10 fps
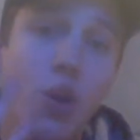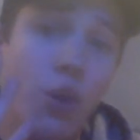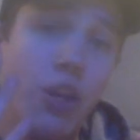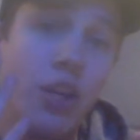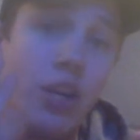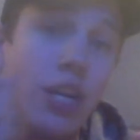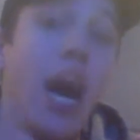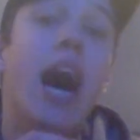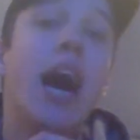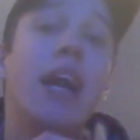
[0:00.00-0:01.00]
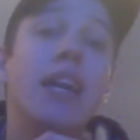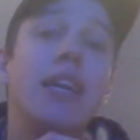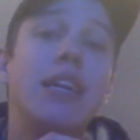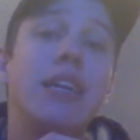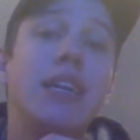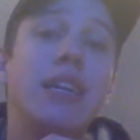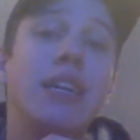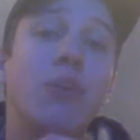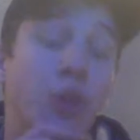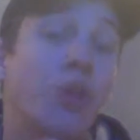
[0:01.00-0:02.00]
where
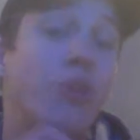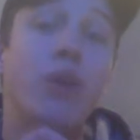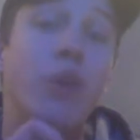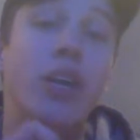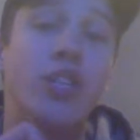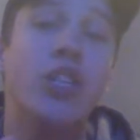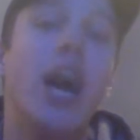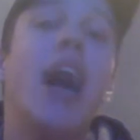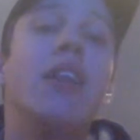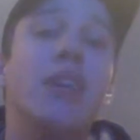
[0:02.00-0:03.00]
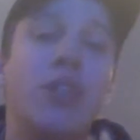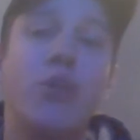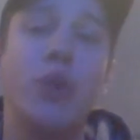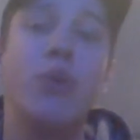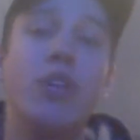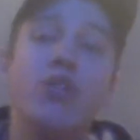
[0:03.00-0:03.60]
the 3 winners are not. Like the 3 winners